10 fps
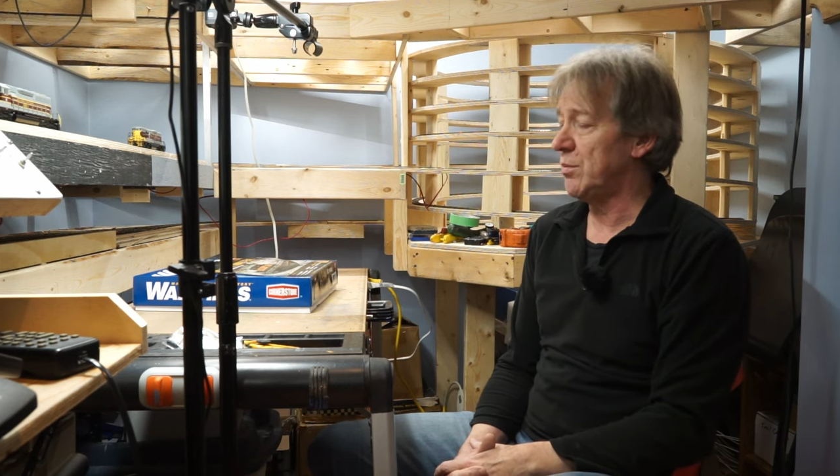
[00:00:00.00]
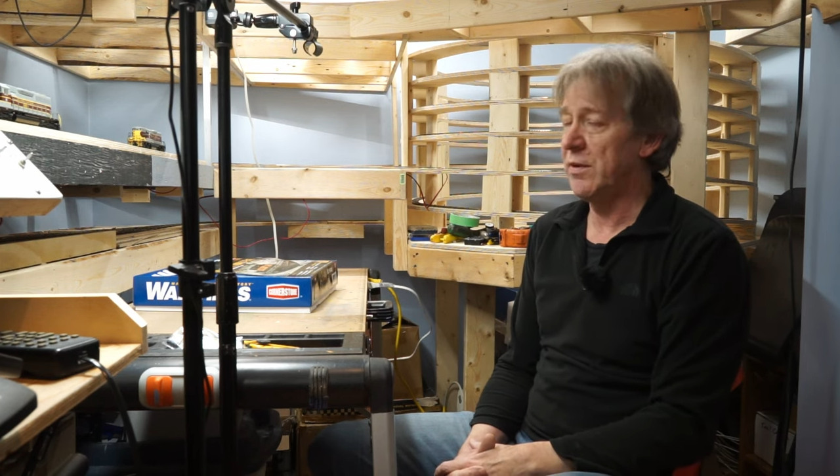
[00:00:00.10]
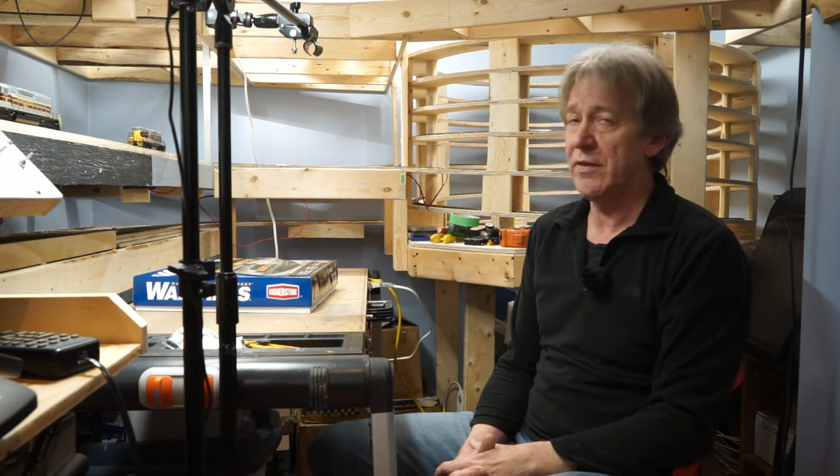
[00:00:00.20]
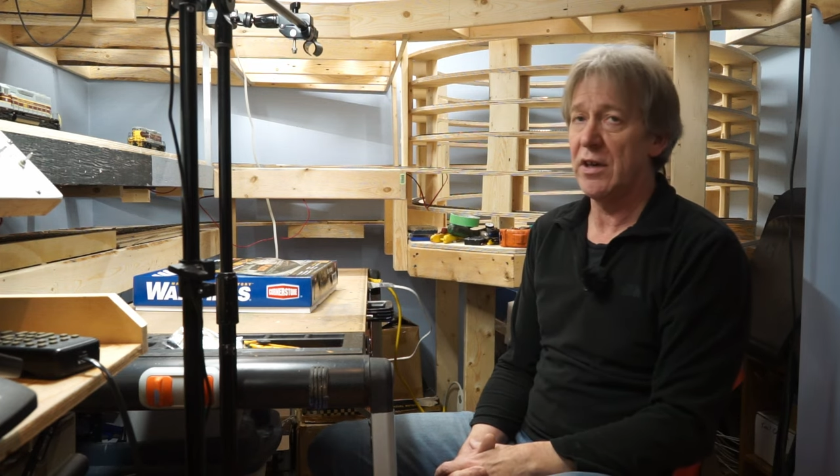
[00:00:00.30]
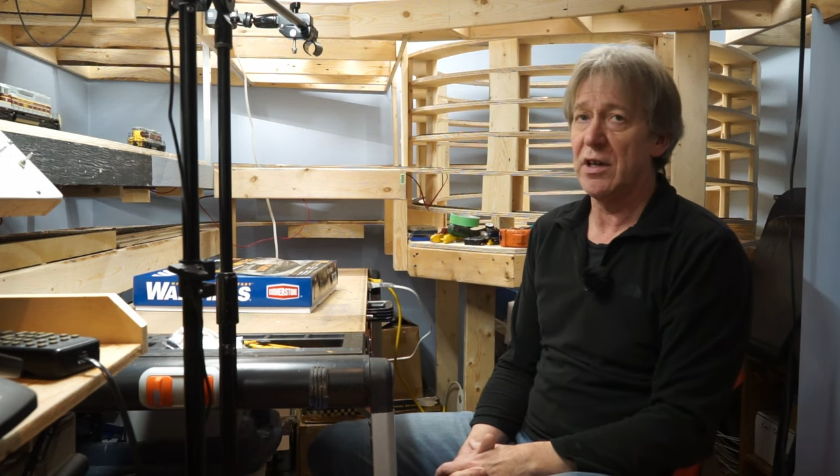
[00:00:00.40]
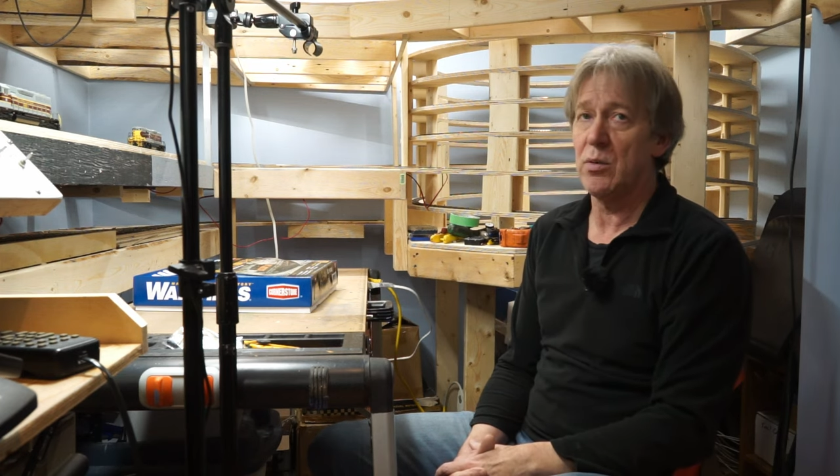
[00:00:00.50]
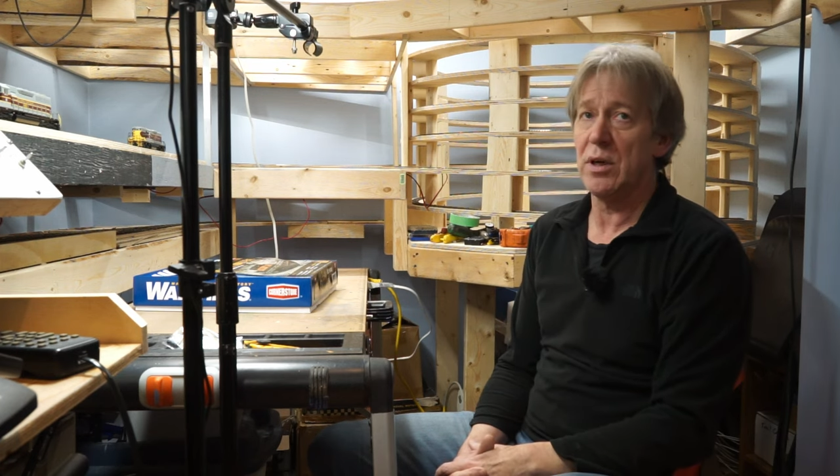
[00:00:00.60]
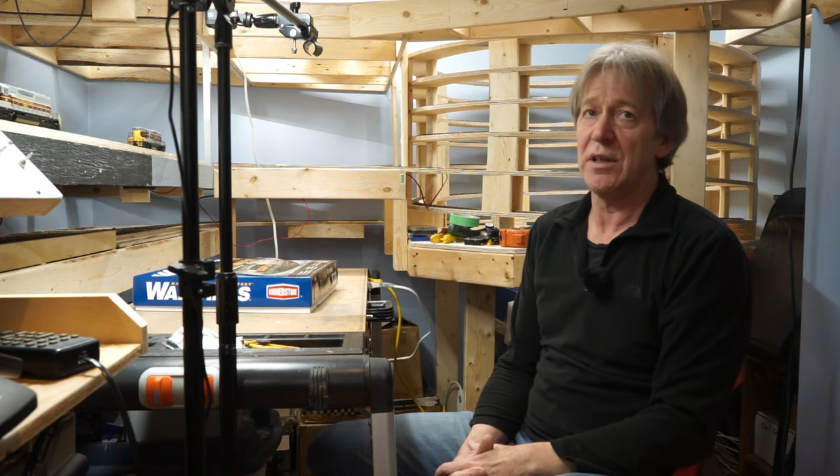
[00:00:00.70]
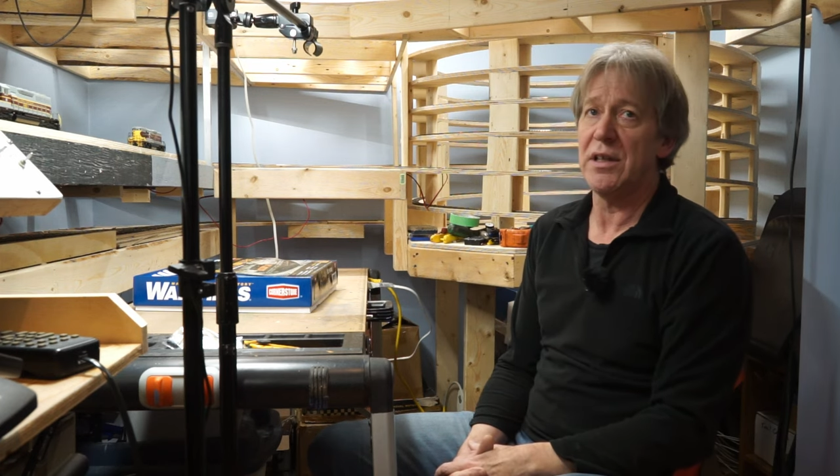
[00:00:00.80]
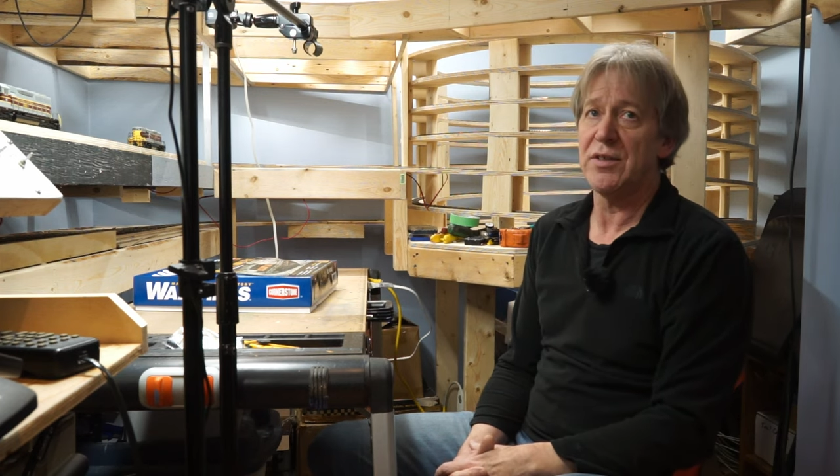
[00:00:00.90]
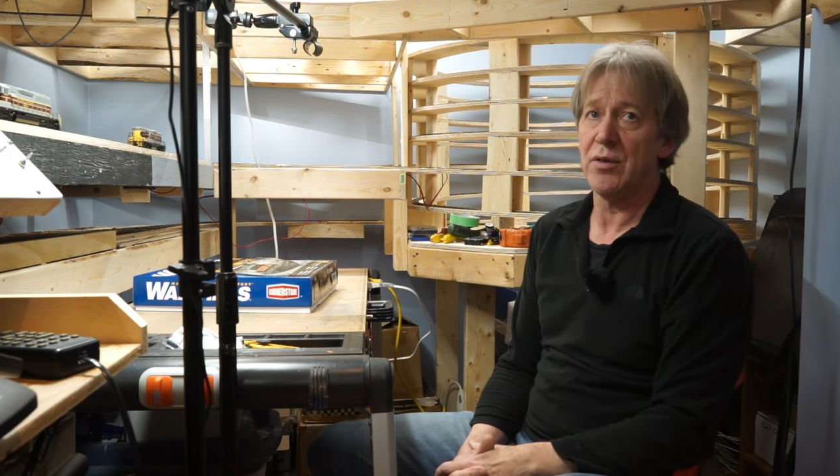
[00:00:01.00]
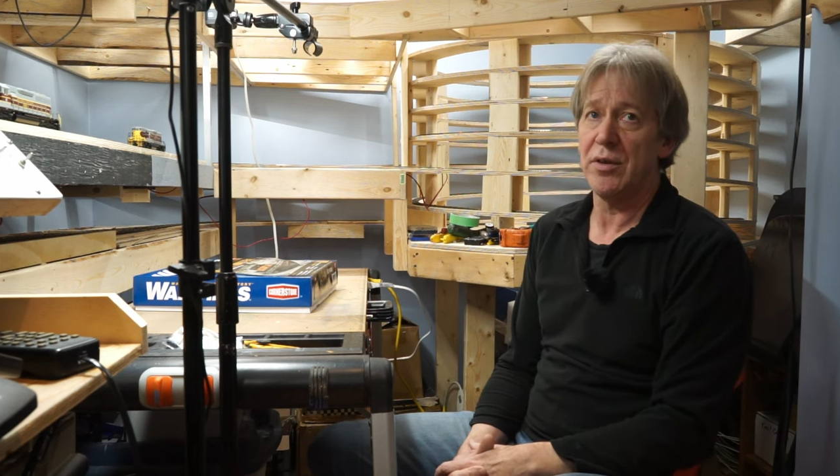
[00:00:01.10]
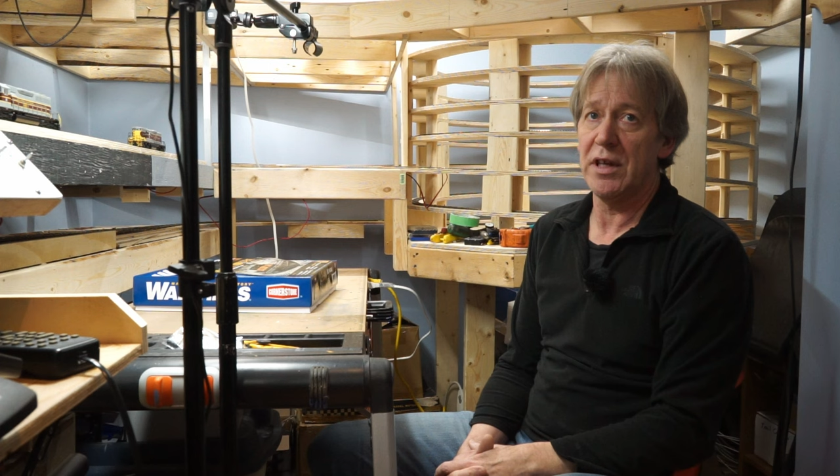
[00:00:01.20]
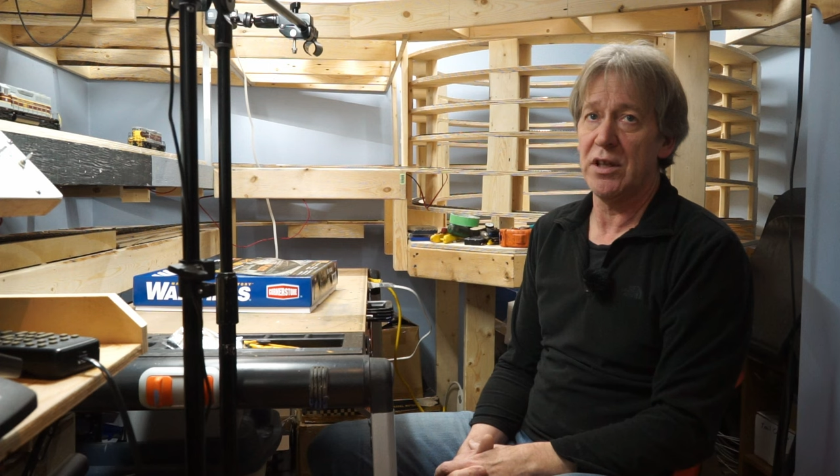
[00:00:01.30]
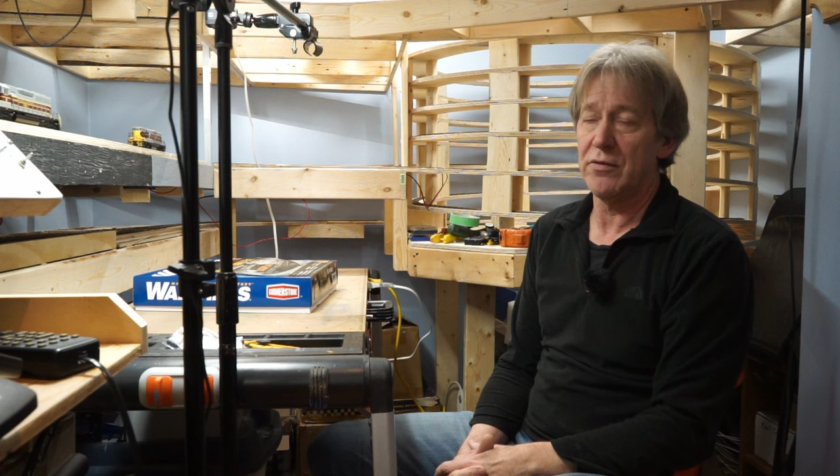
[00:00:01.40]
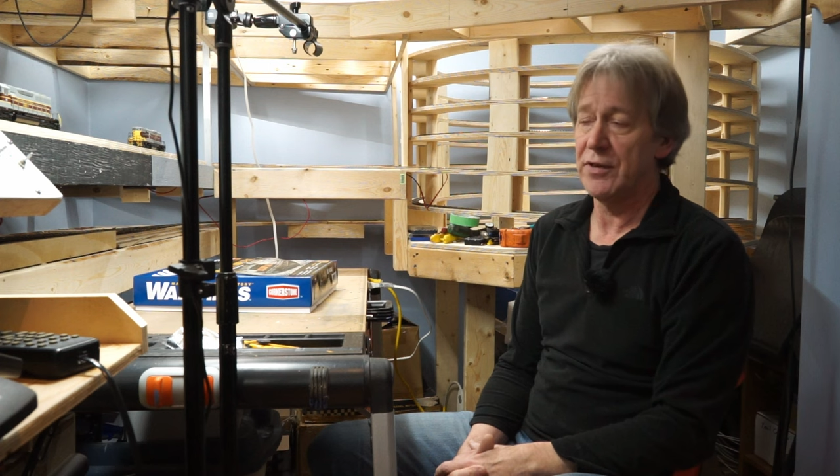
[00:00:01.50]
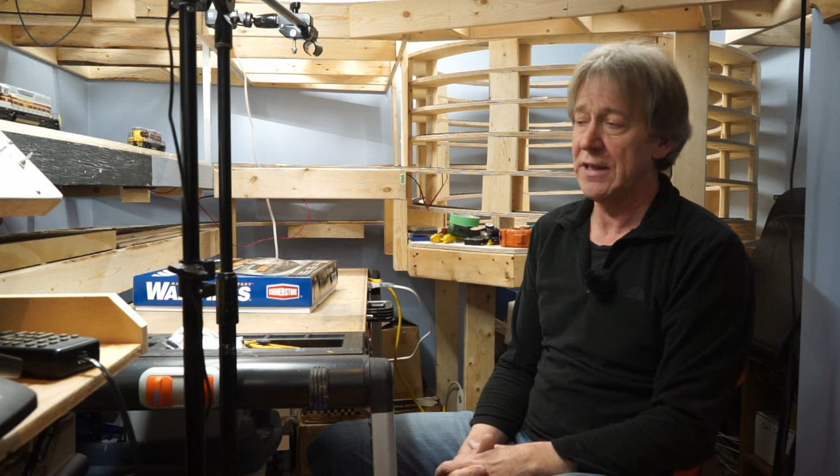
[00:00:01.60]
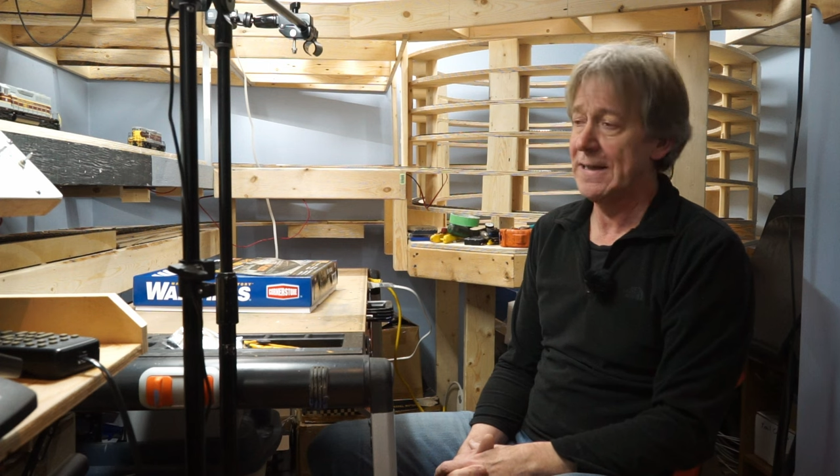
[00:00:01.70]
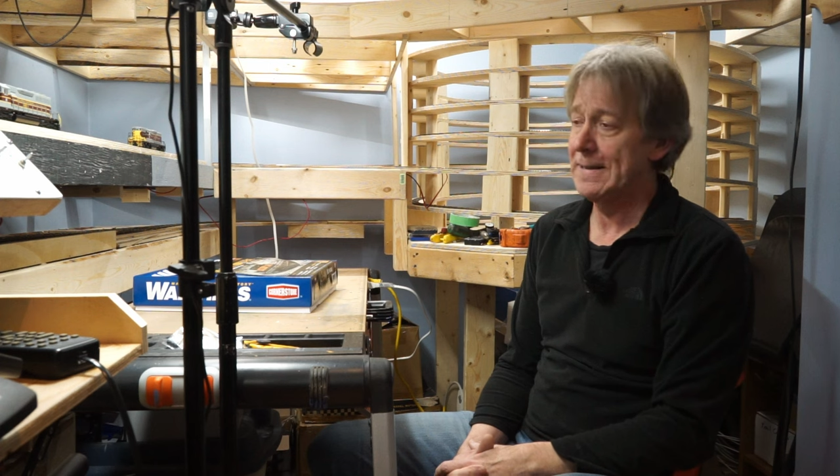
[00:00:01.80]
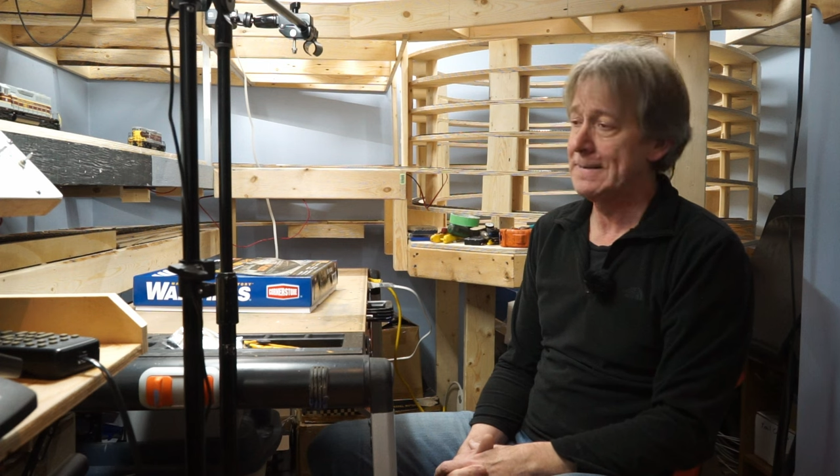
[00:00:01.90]
to me very quickly. So thank you for
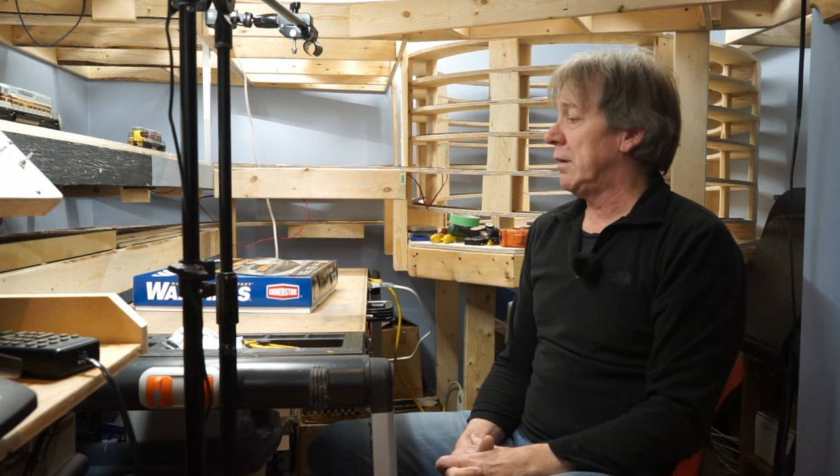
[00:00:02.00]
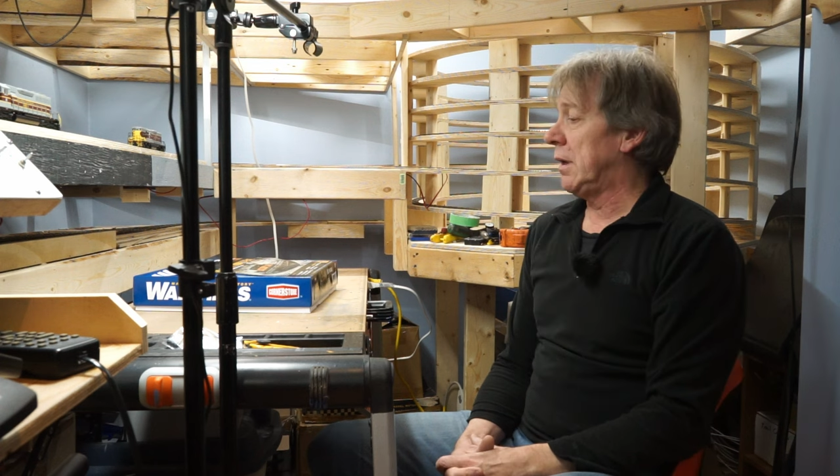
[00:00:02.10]
that.